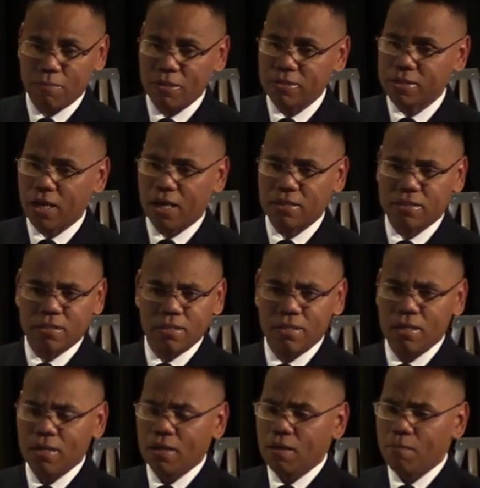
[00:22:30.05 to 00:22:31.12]
I mean, it's got the
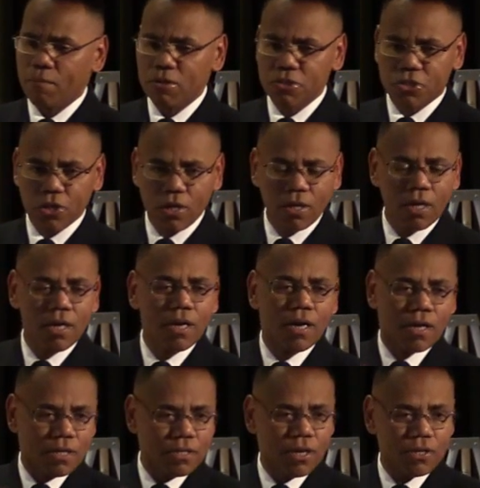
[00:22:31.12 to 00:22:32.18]

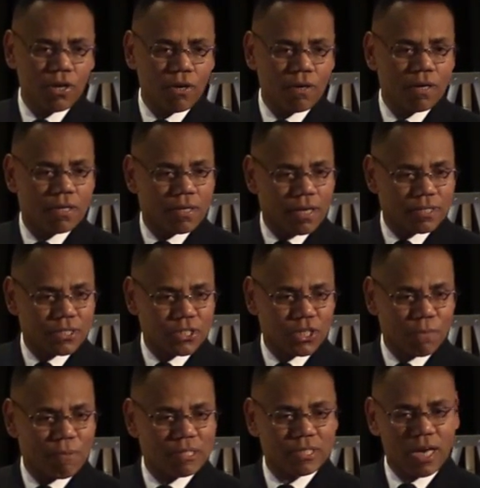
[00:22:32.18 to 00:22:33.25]
listen to me.